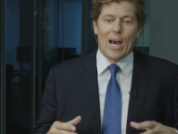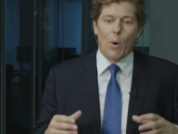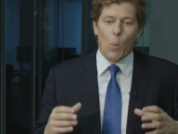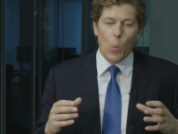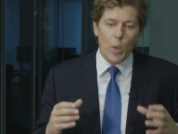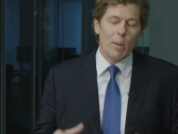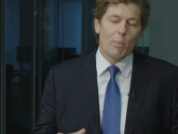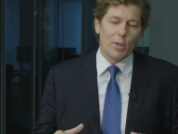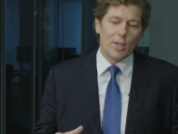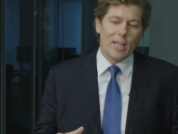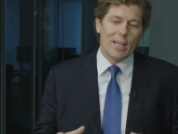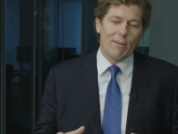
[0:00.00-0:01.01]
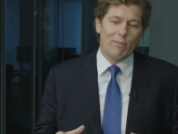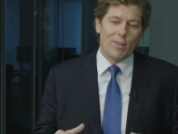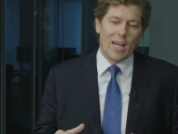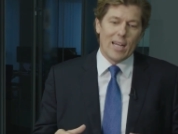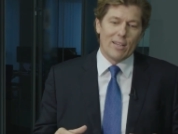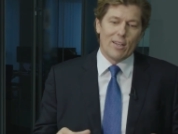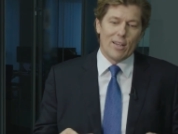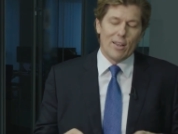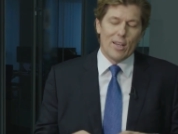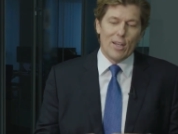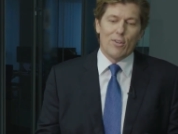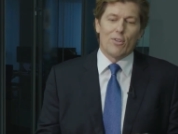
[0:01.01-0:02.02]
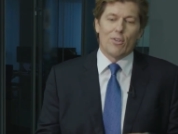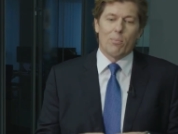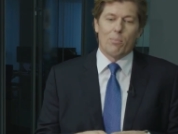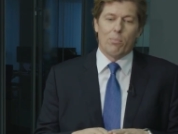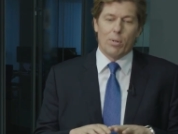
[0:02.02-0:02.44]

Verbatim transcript: Uh, we believe that this